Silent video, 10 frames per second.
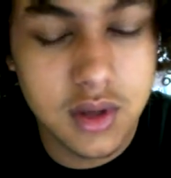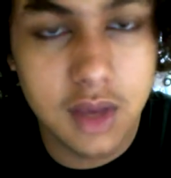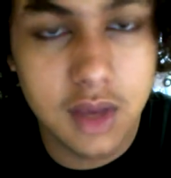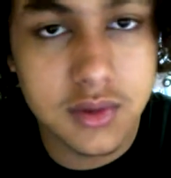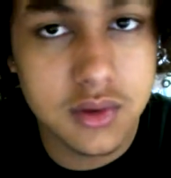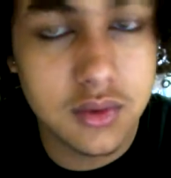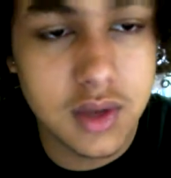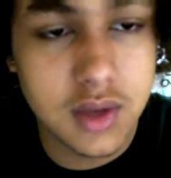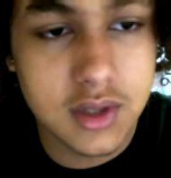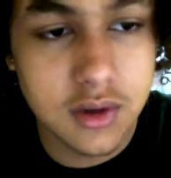absolute,
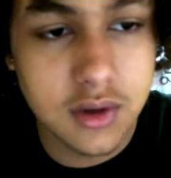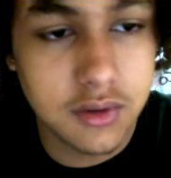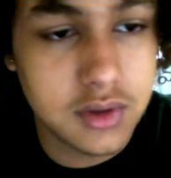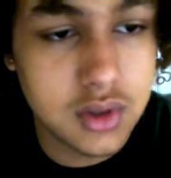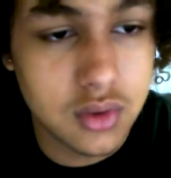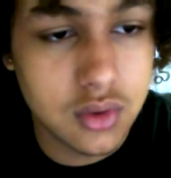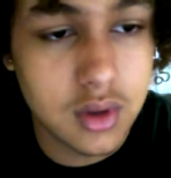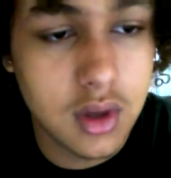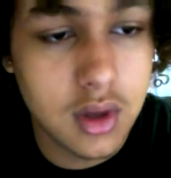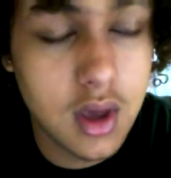and that's all there is to it.